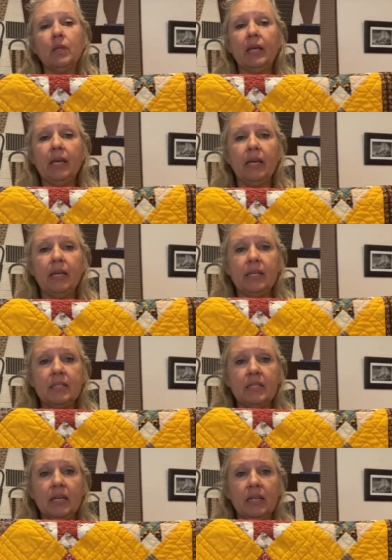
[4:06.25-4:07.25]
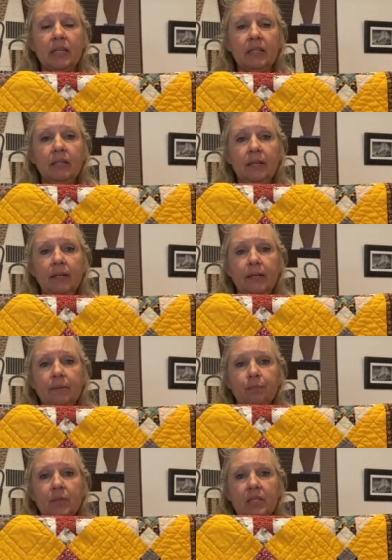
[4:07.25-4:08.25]
And uh,
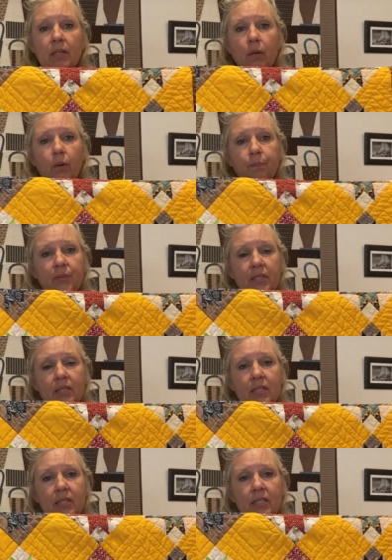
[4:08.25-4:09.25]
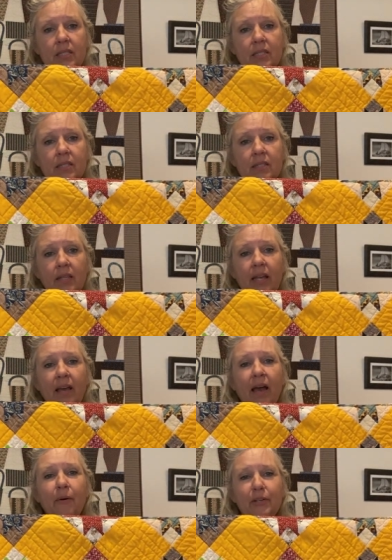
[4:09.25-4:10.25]
so this is
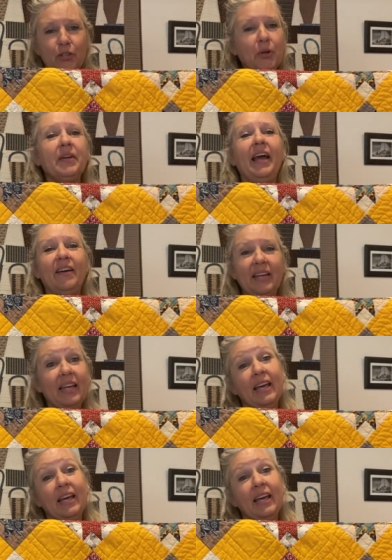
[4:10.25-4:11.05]
how it turned out